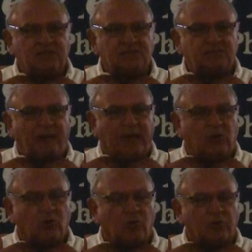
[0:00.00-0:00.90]
to the
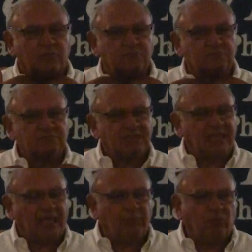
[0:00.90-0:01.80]
spinal cord.
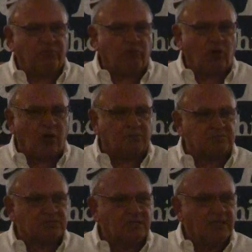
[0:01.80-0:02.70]
Can't move their
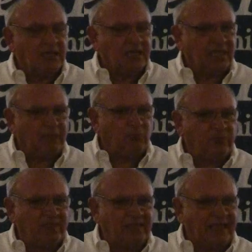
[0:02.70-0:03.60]
arms, can't
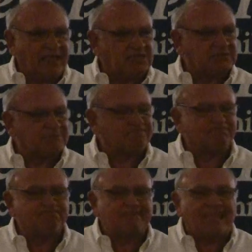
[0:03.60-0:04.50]
move their legs,
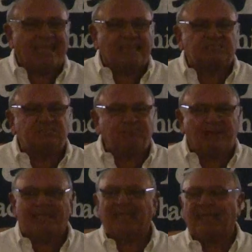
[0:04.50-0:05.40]
can't
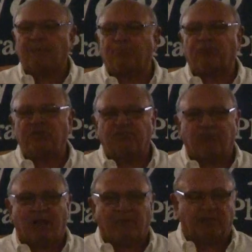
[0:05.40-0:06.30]
speak, can't breathe
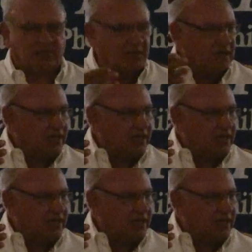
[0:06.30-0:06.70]
properly.